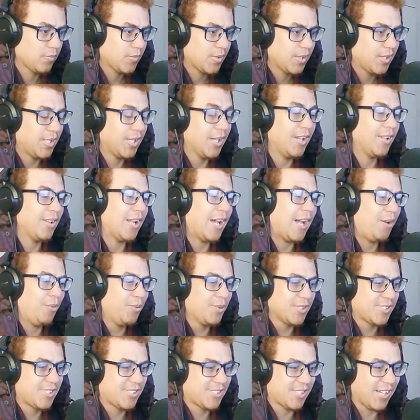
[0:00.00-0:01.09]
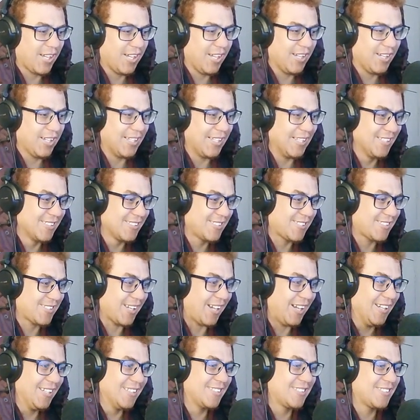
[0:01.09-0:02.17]
Yo, I was saying, his
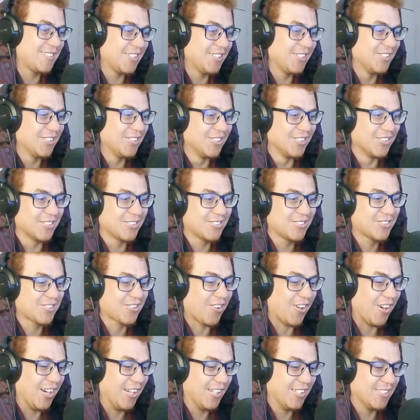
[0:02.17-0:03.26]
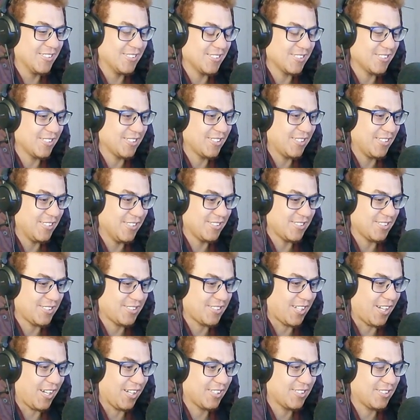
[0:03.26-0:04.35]
Titan looks crazy. His
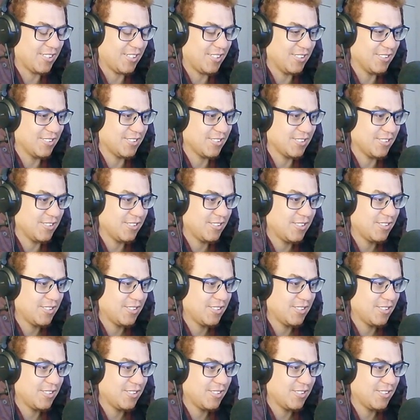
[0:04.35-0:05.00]
Attack Titan.